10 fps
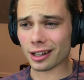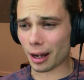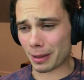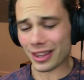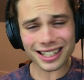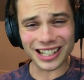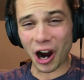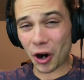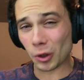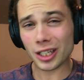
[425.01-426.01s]
I mean, that's the
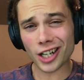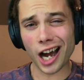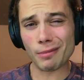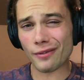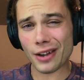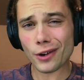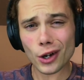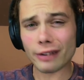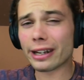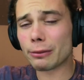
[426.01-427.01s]
only time I've ever
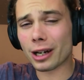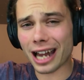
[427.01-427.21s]
heard of anyone